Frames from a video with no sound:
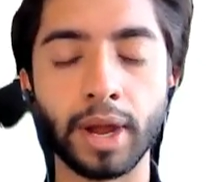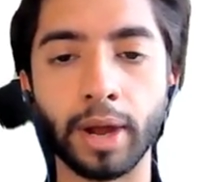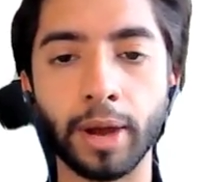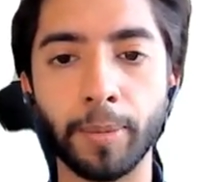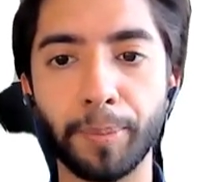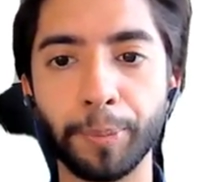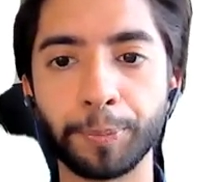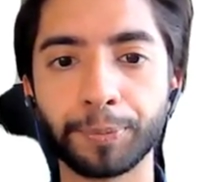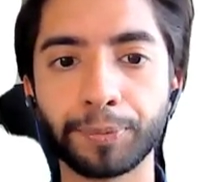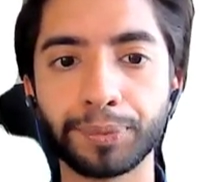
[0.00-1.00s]

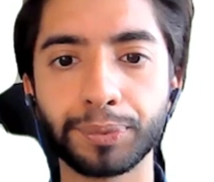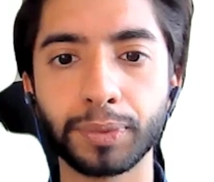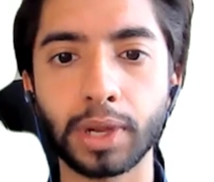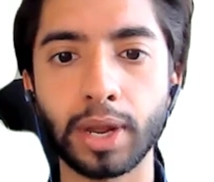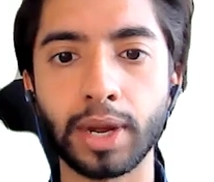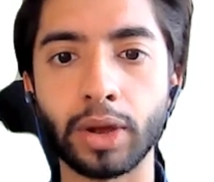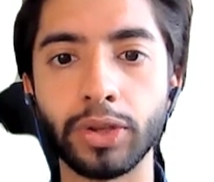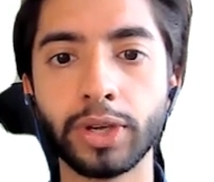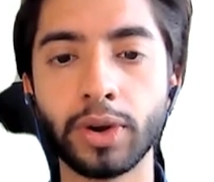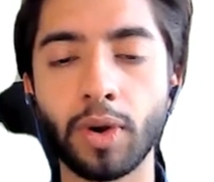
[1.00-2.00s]
Now
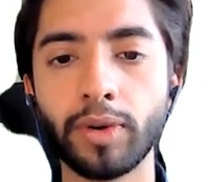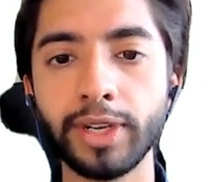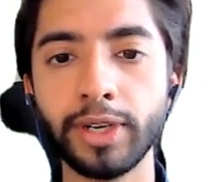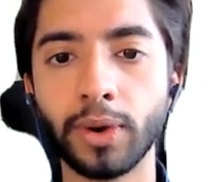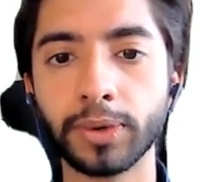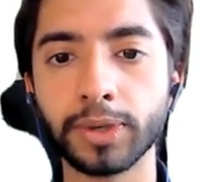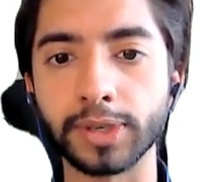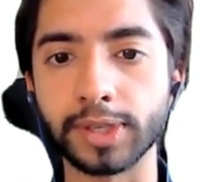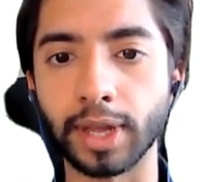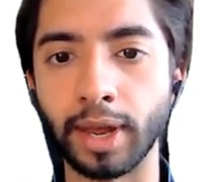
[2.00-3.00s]
you can already
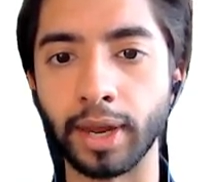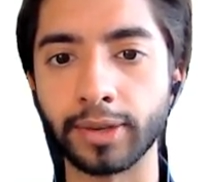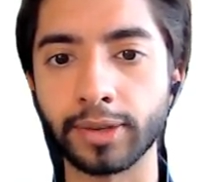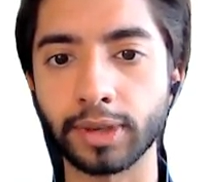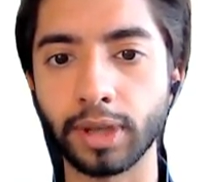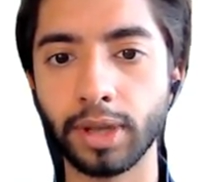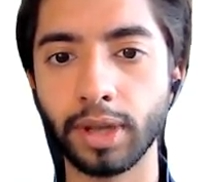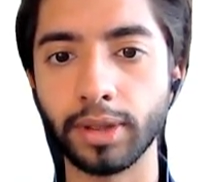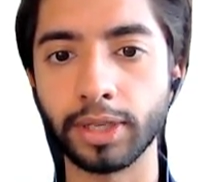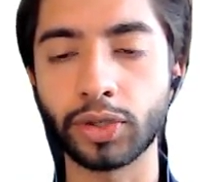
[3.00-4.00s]
notice that
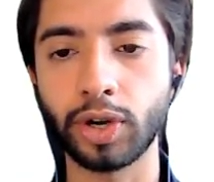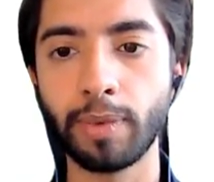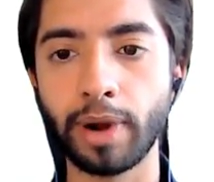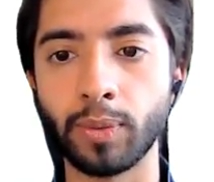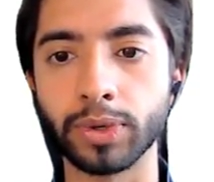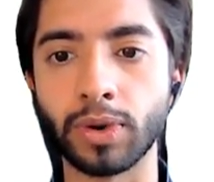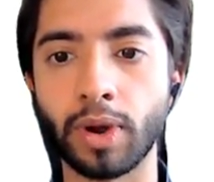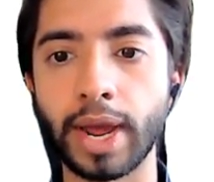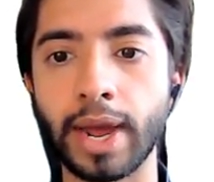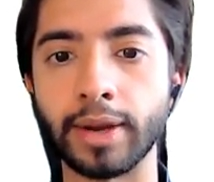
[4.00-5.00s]
the streamline was
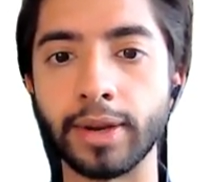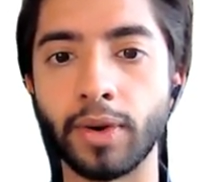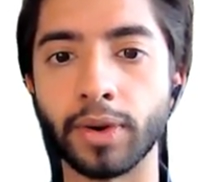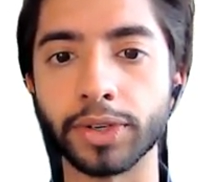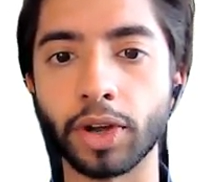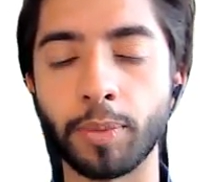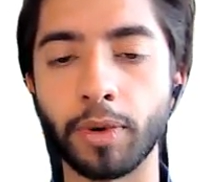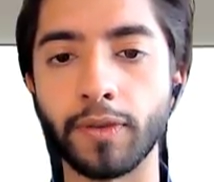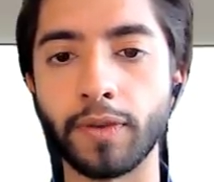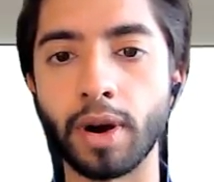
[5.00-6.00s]
not added on
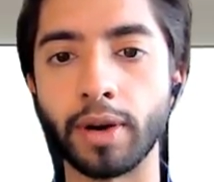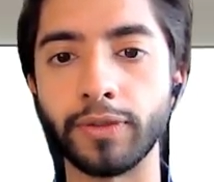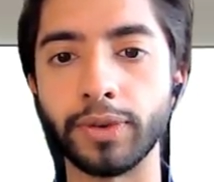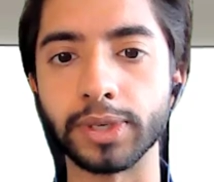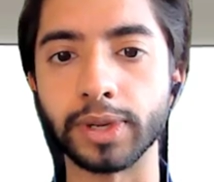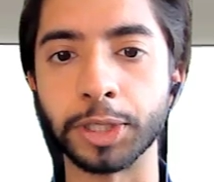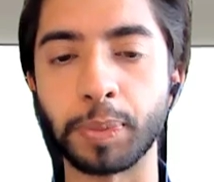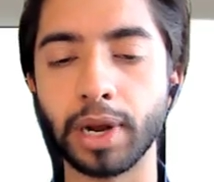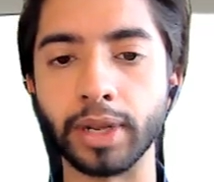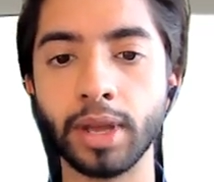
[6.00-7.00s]
top of our
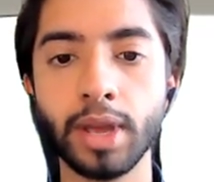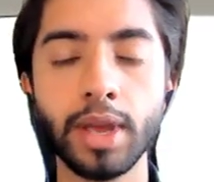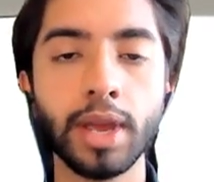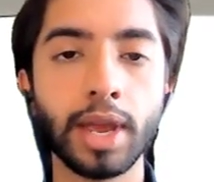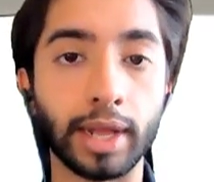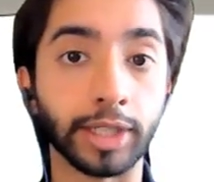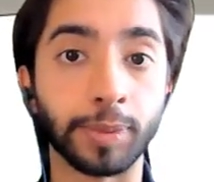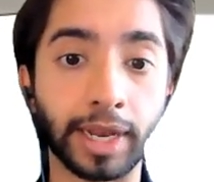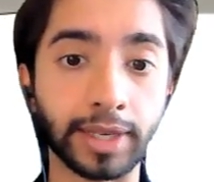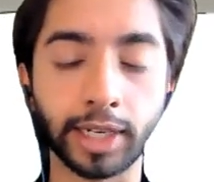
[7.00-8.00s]
fuselage belly, and
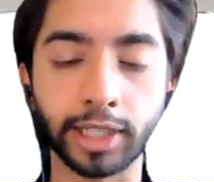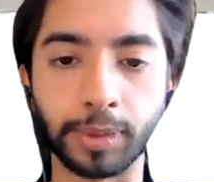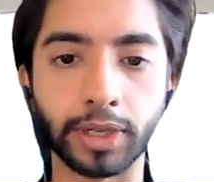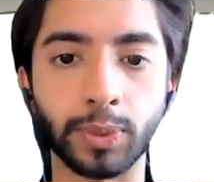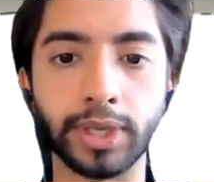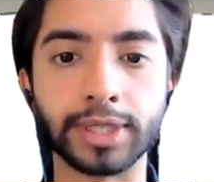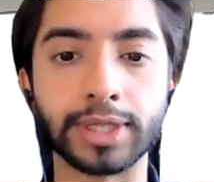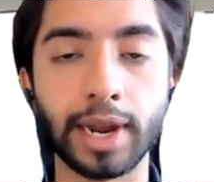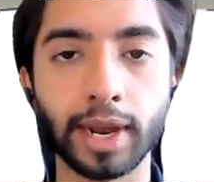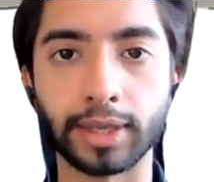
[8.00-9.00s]
this makes sense because we didn't
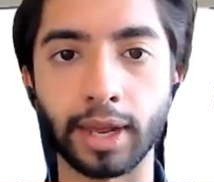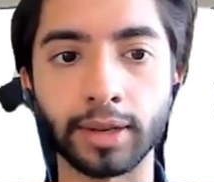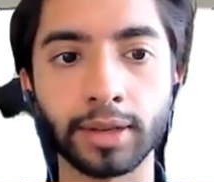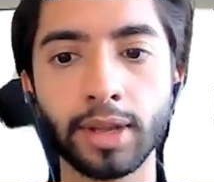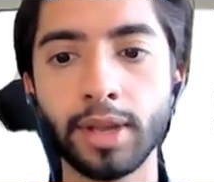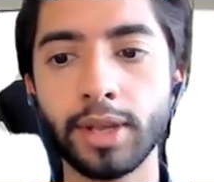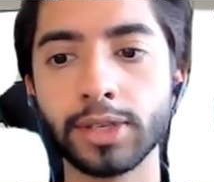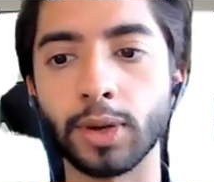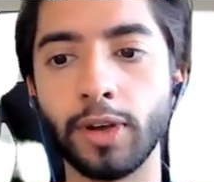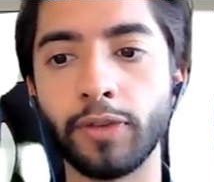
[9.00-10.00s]
select that.
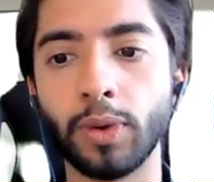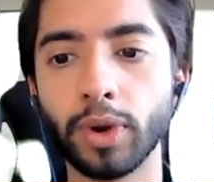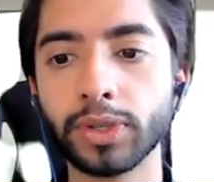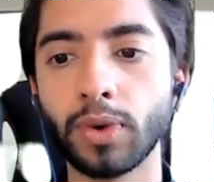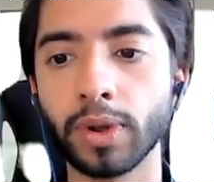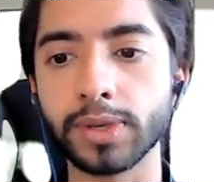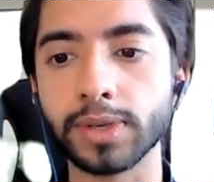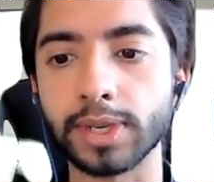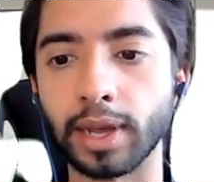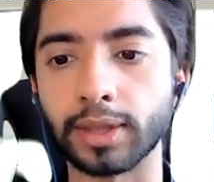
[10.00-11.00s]
So if you want to
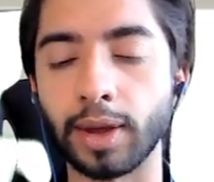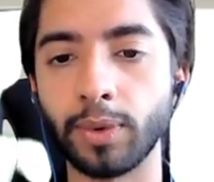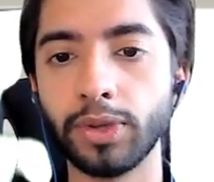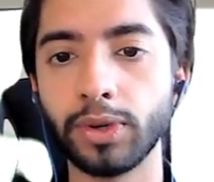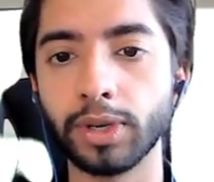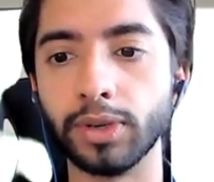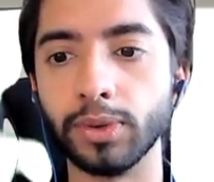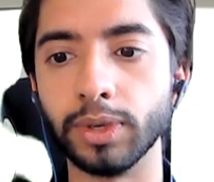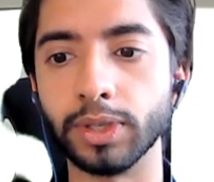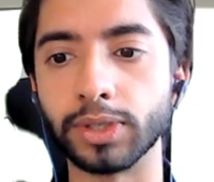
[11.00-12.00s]
also select that, what you can
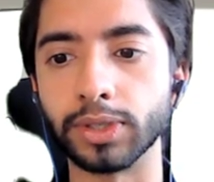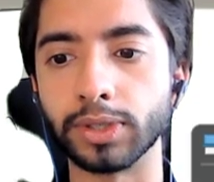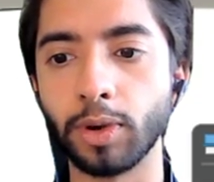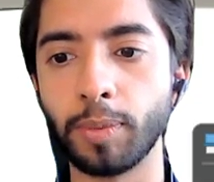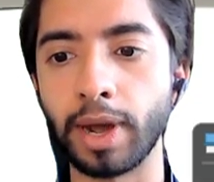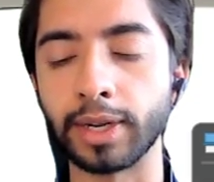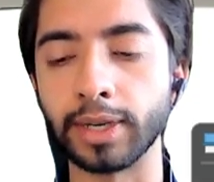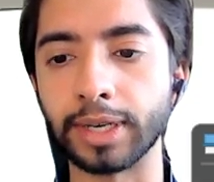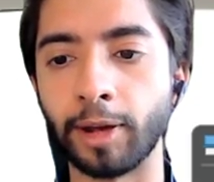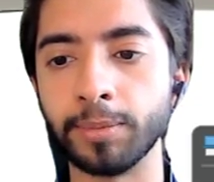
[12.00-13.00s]
do is just go back
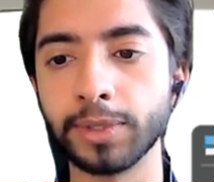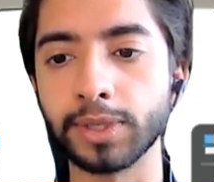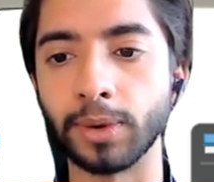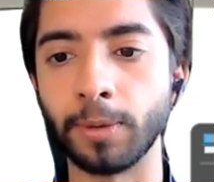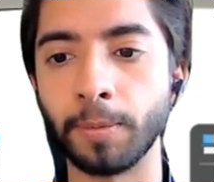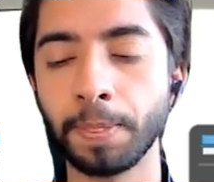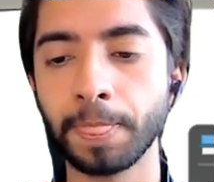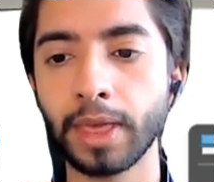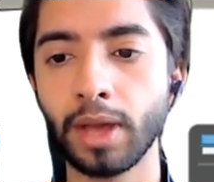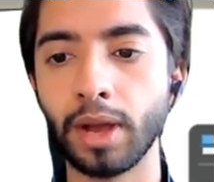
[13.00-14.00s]
in time. So
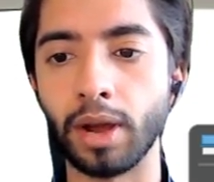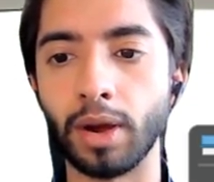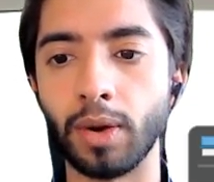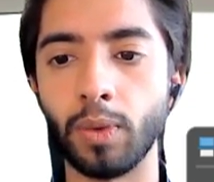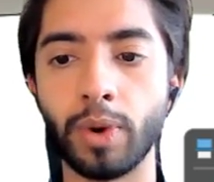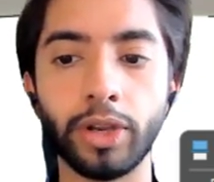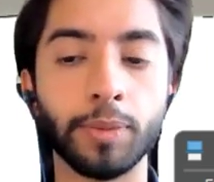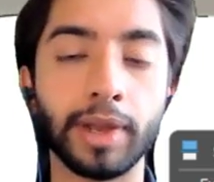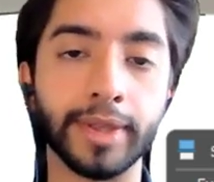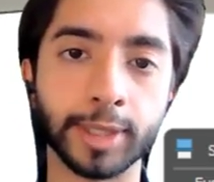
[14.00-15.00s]
where
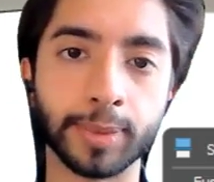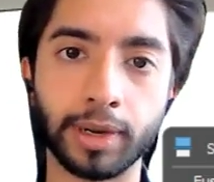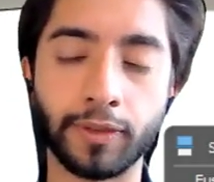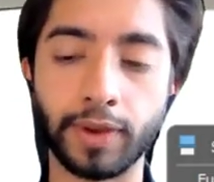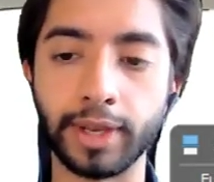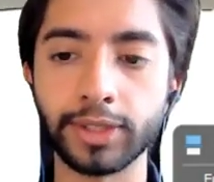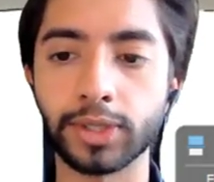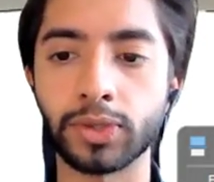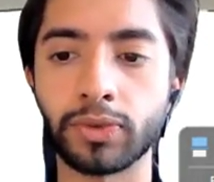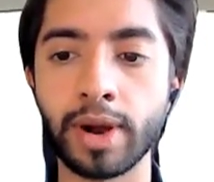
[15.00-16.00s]
you made the split face,
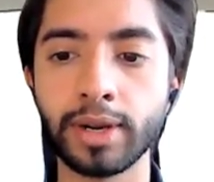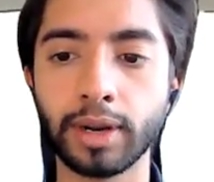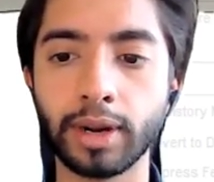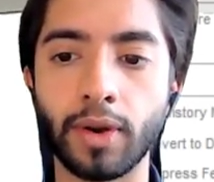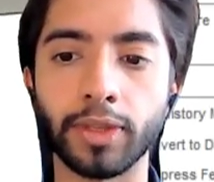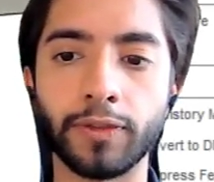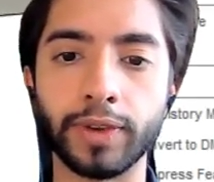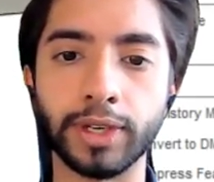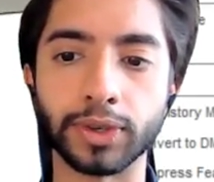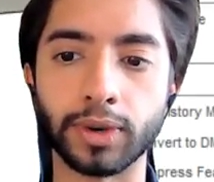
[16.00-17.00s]
just right click on the
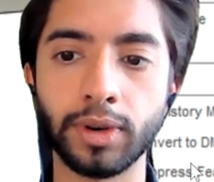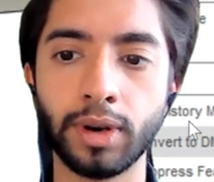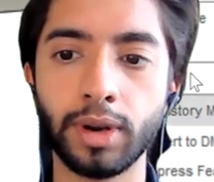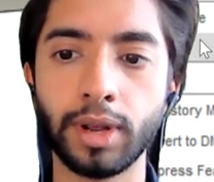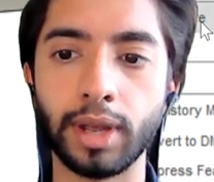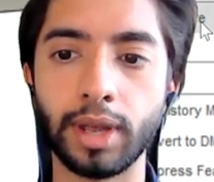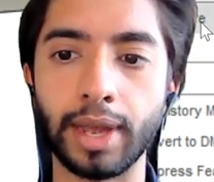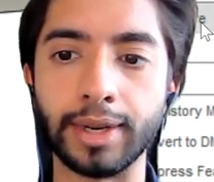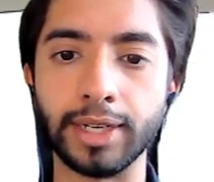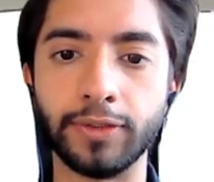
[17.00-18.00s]
feature,
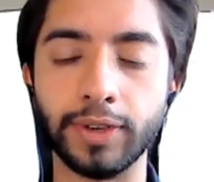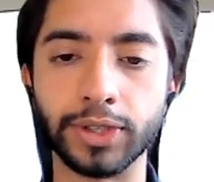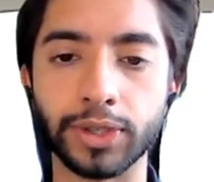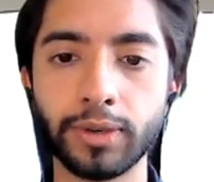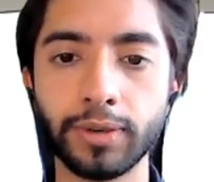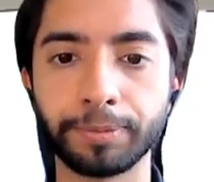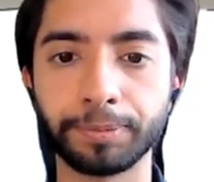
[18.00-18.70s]
edit feature.